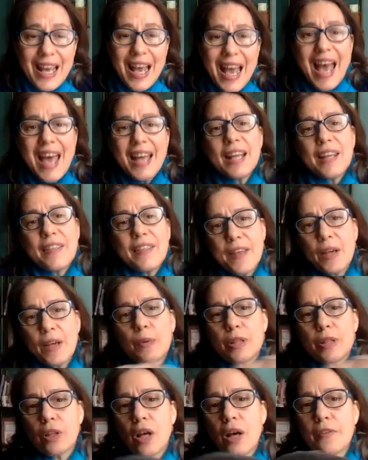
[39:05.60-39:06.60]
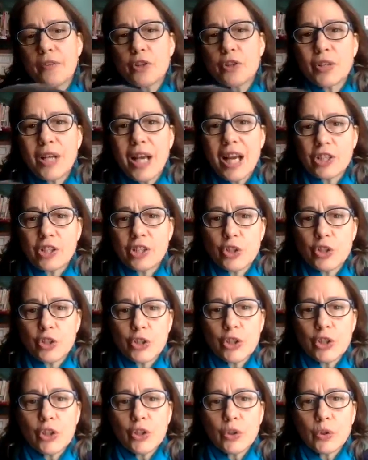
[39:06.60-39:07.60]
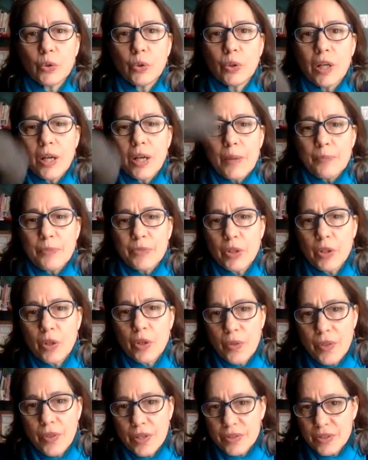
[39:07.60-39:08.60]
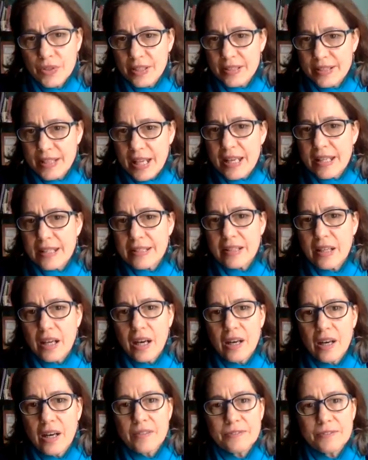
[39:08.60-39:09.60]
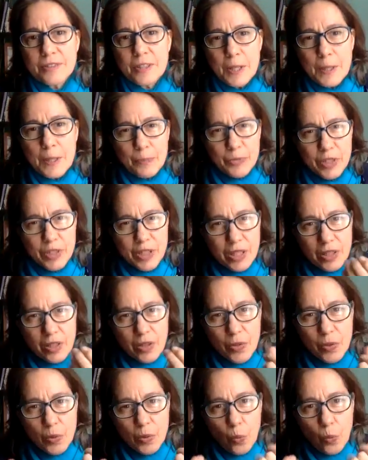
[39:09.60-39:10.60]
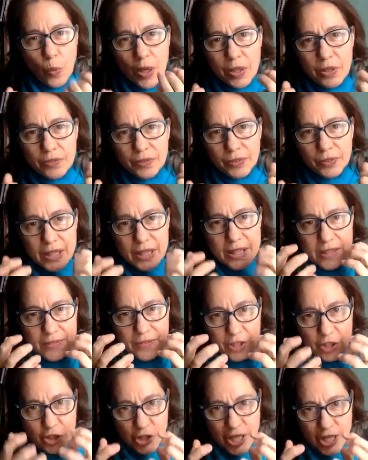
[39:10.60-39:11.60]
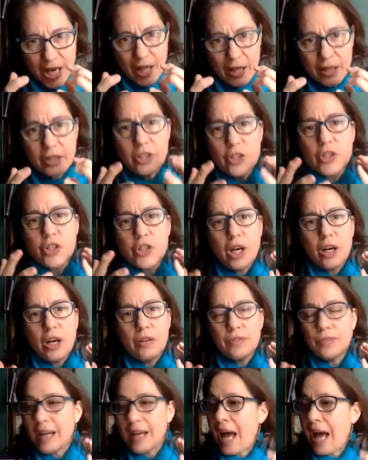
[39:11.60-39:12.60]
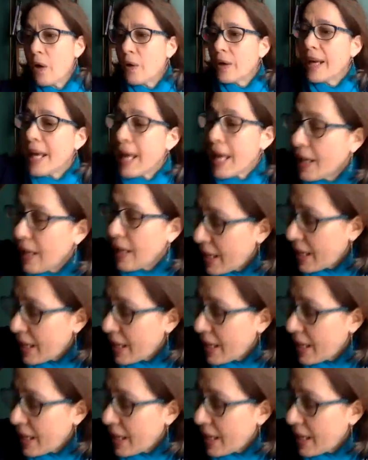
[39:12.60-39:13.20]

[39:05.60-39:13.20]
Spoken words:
And I think with law of attraction too, there's a sense of, the wonderfulness of the challenge of how can